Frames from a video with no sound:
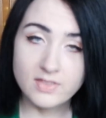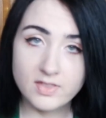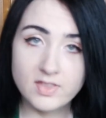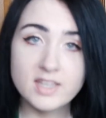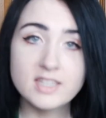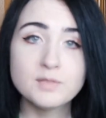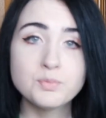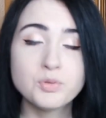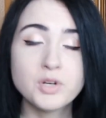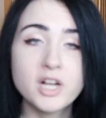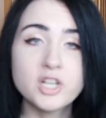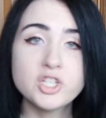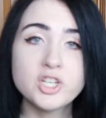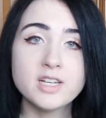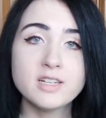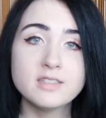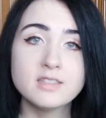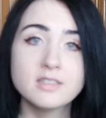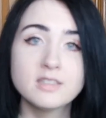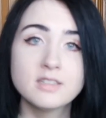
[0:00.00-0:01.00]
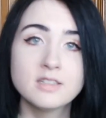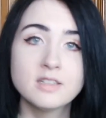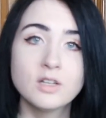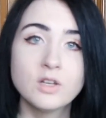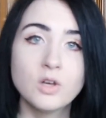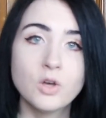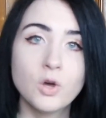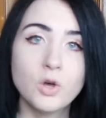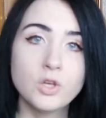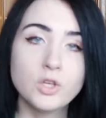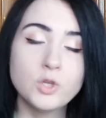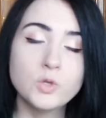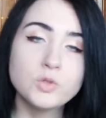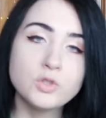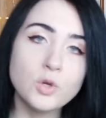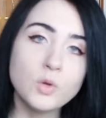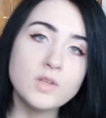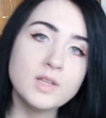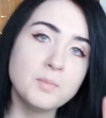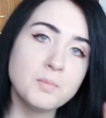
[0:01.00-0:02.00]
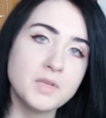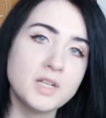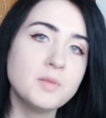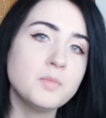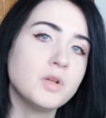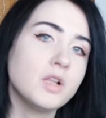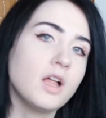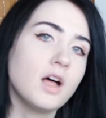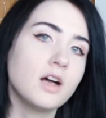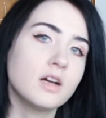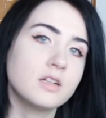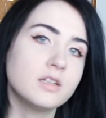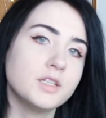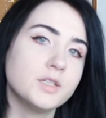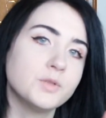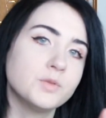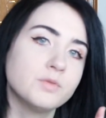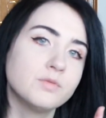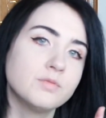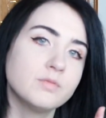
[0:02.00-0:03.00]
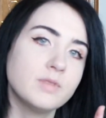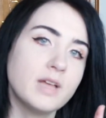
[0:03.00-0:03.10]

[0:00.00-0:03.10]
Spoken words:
this project used only minimal hot glue